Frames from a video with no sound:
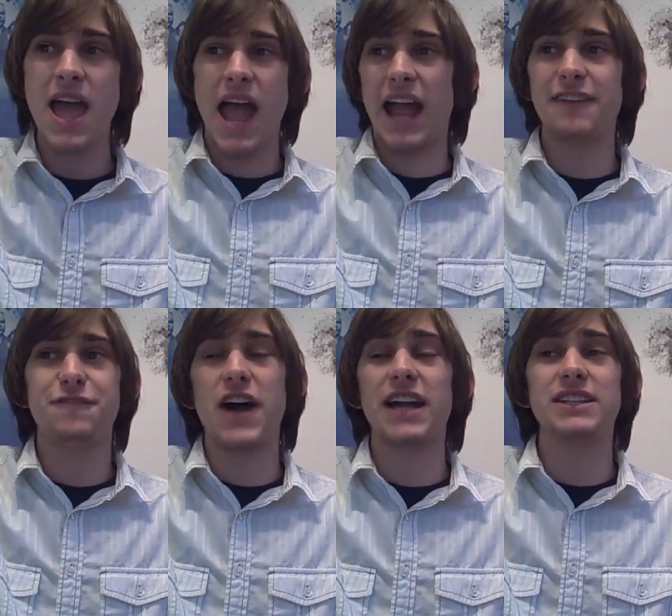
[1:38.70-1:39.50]
And
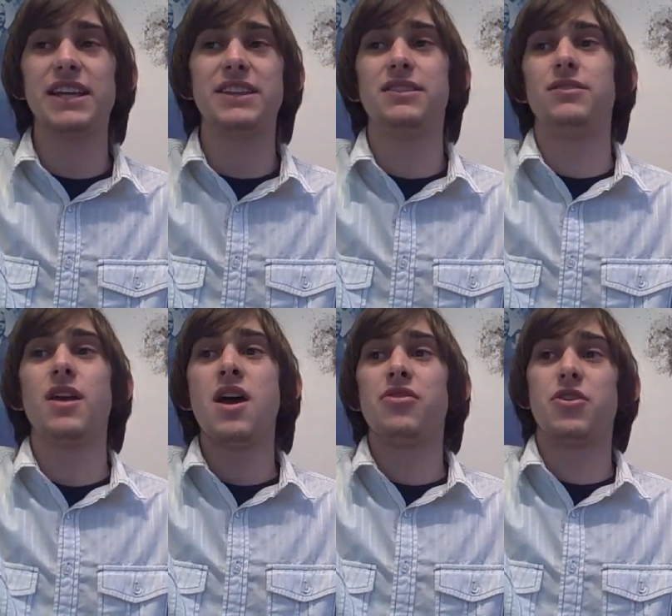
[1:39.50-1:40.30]
finally,
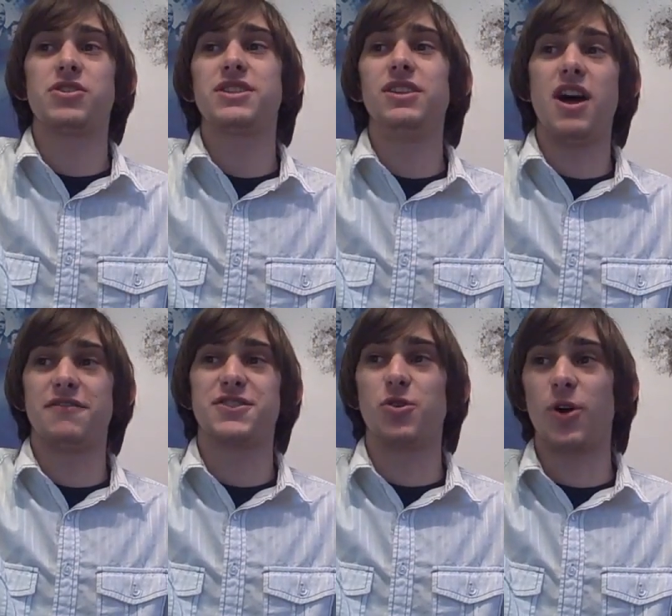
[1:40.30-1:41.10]
there's the
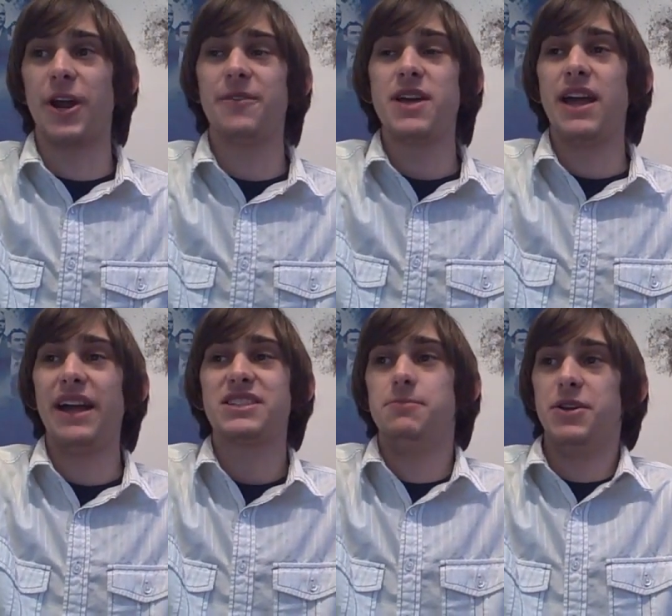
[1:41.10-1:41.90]
love story.
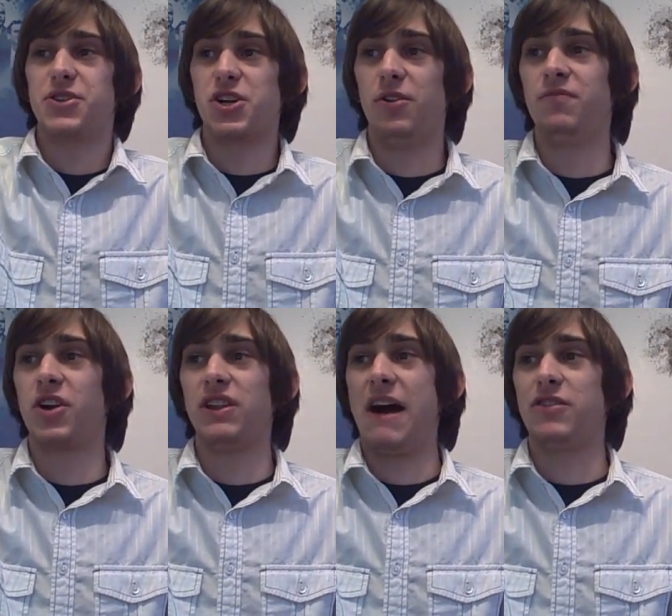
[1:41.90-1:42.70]
It's a musical. They're
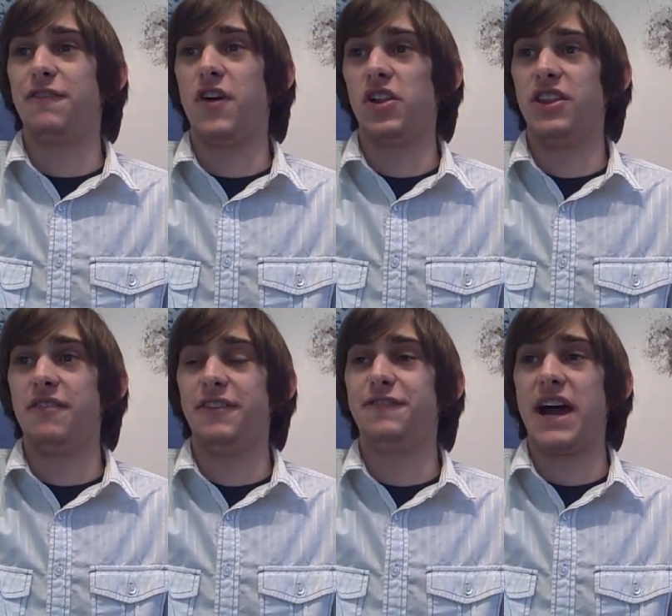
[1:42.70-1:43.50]
allowed to fall in
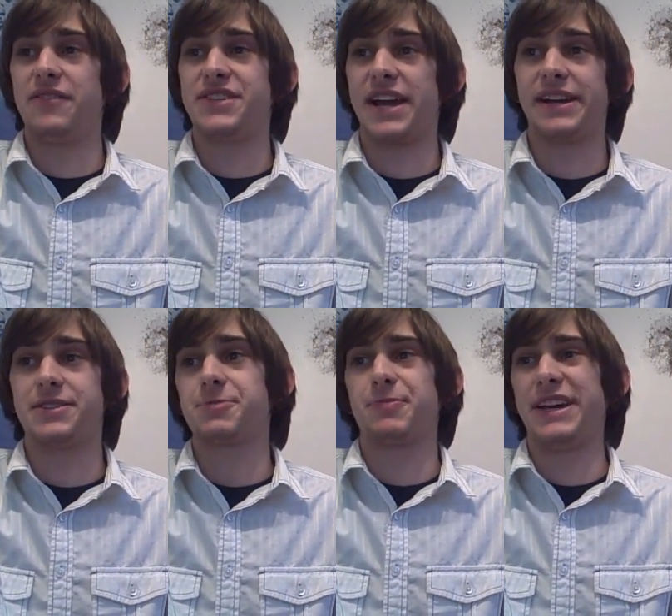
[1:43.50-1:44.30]
love in 5
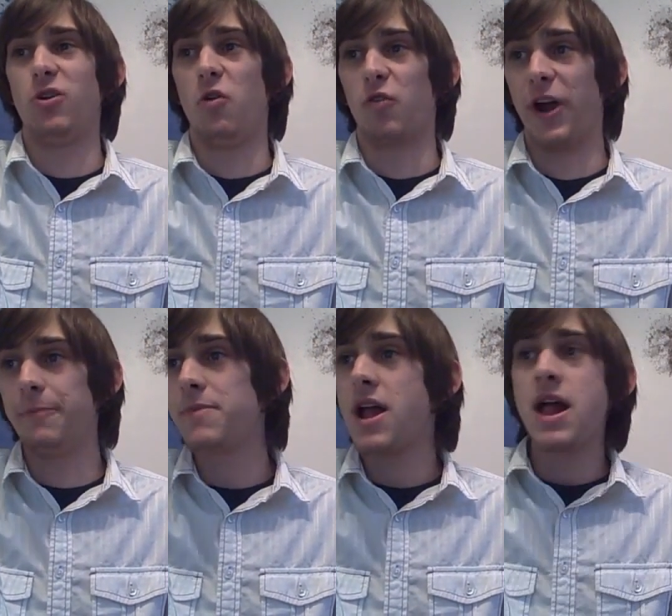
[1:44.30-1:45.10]
seconds. Get over
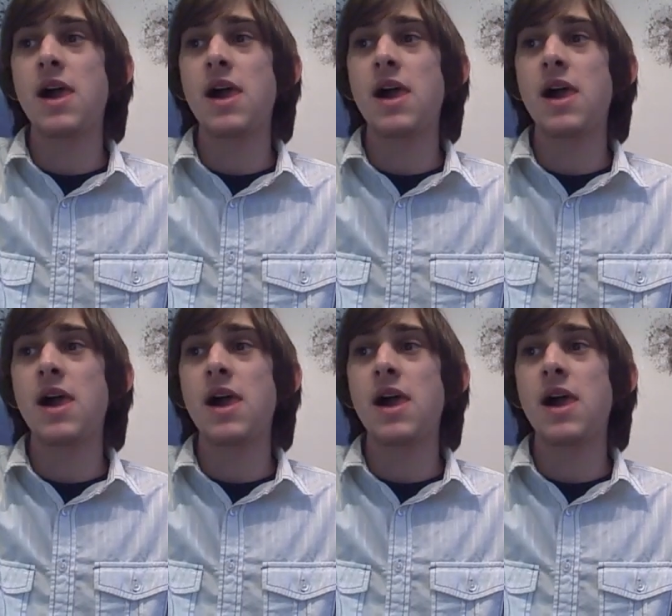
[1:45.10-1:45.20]
it.